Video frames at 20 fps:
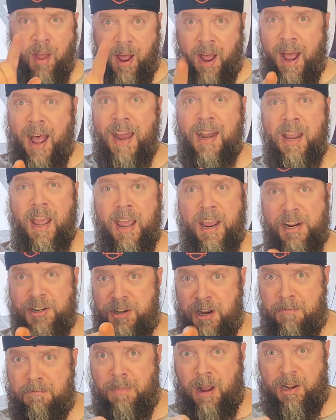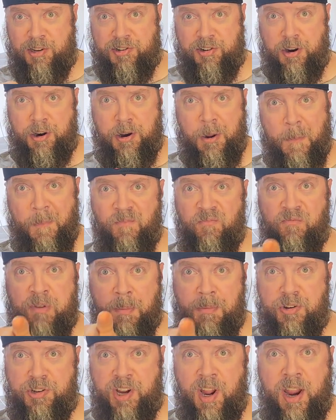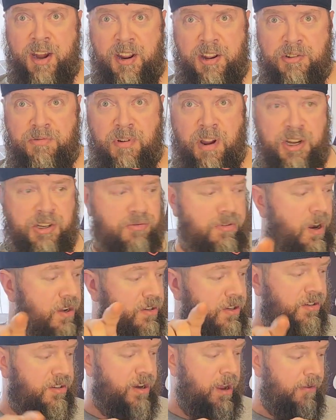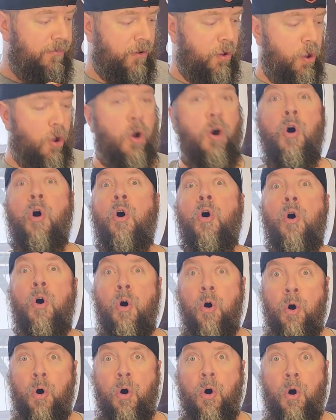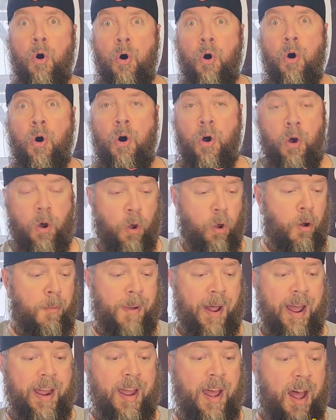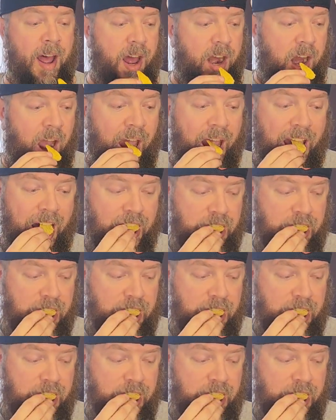Hot Asian mustard from the Chinese restaurants and stuff. Oh my God.